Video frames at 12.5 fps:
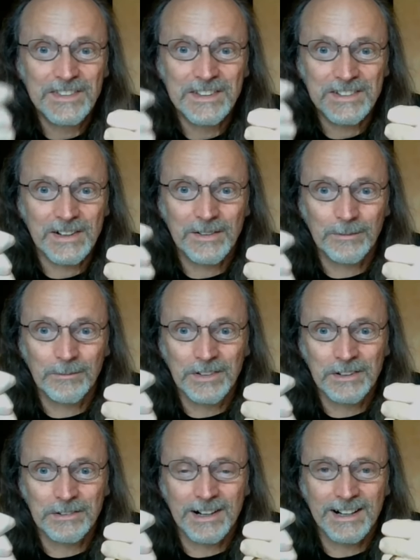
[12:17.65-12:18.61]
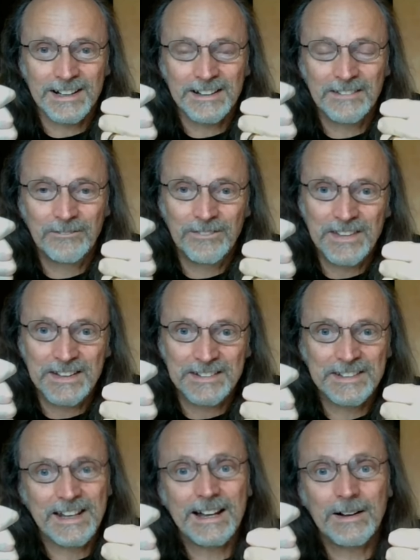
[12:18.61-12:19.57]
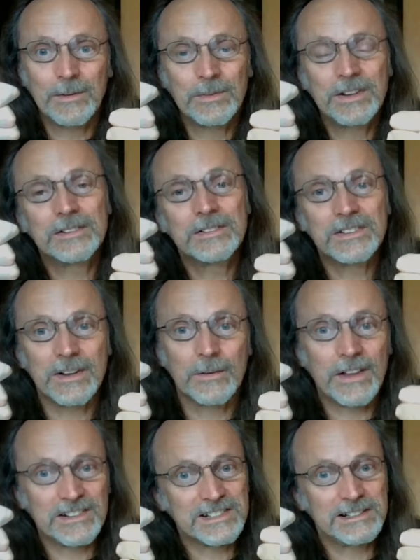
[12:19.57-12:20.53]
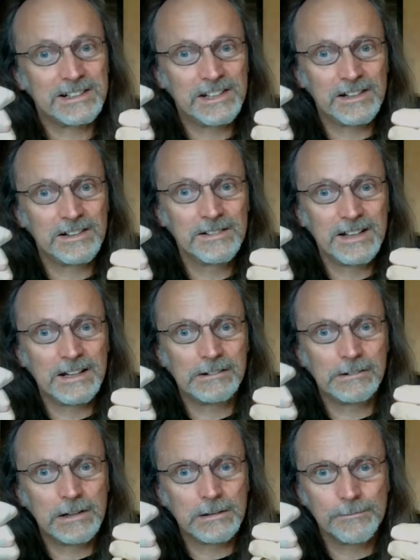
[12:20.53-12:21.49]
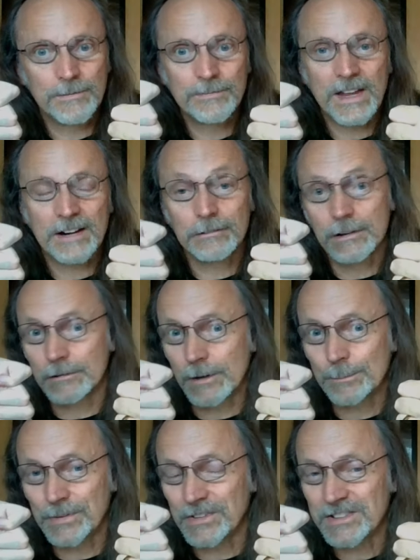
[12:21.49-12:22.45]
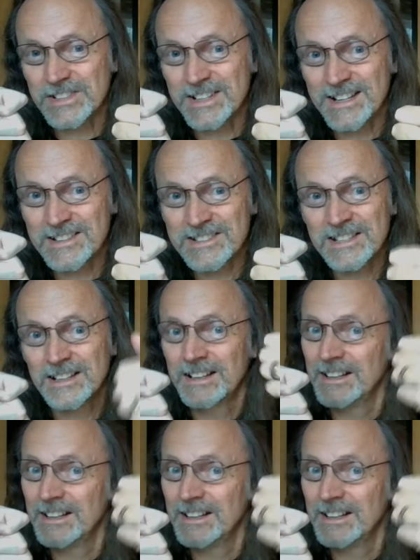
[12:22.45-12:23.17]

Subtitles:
So your right is down. So that's how your aileron position is.